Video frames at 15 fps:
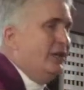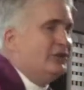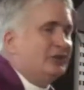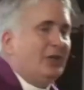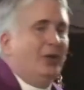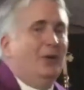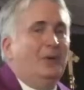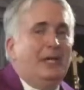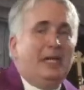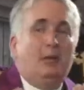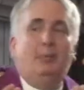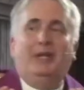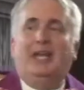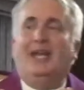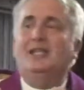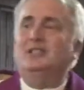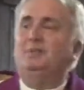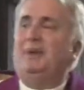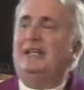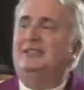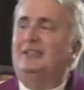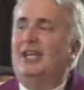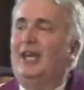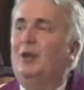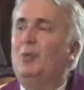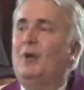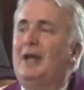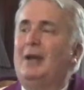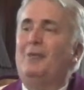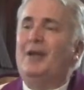So he begins by saying,
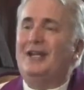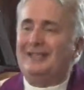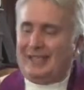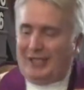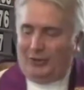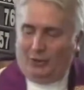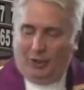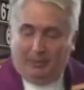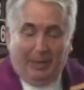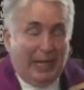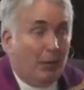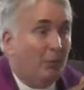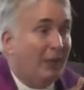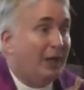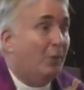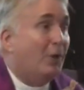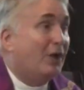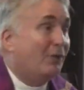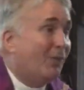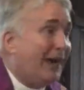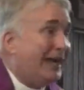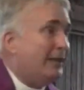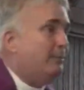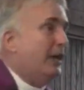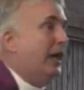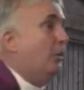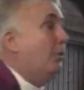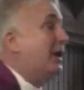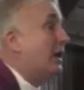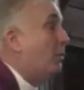What I want to tell you about, what I want to write
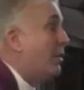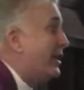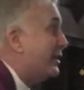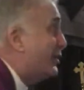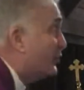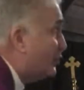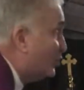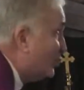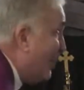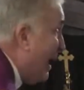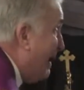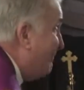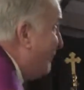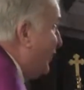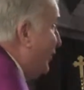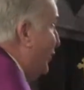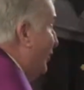about, what I want to describe for